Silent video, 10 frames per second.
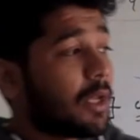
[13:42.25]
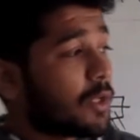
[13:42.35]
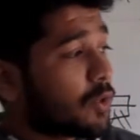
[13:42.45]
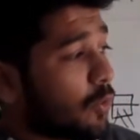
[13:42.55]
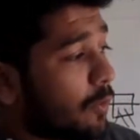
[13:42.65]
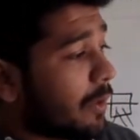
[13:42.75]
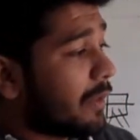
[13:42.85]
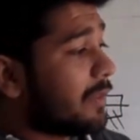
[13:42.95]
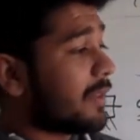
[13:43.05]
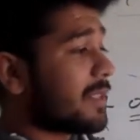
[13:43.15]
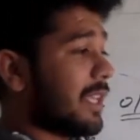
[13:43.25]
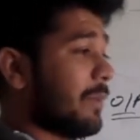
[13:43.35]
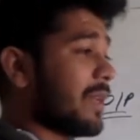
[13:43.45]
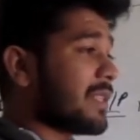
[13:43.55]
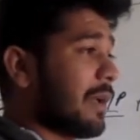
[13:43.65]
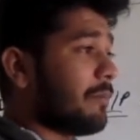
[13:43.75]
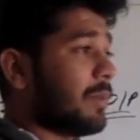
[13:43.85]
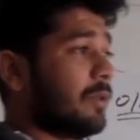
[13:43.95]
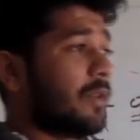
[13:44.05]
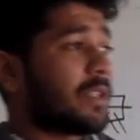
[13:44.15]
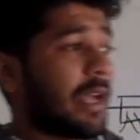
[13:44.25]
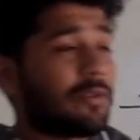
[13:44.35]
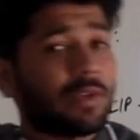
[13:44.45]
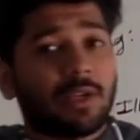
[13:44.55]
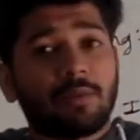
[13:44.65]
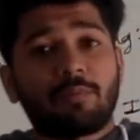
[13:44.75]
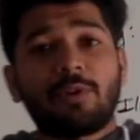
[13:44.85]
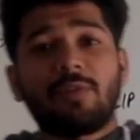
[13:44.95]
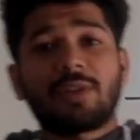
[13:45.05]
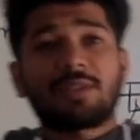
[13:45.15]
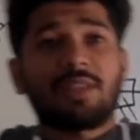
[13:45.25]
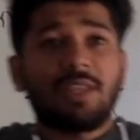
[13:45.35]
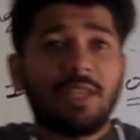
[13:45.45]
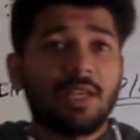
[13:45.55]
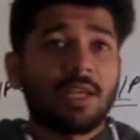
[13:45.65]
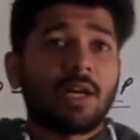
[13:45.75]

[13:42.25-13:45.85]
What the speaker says: So the same example which I have taken previously,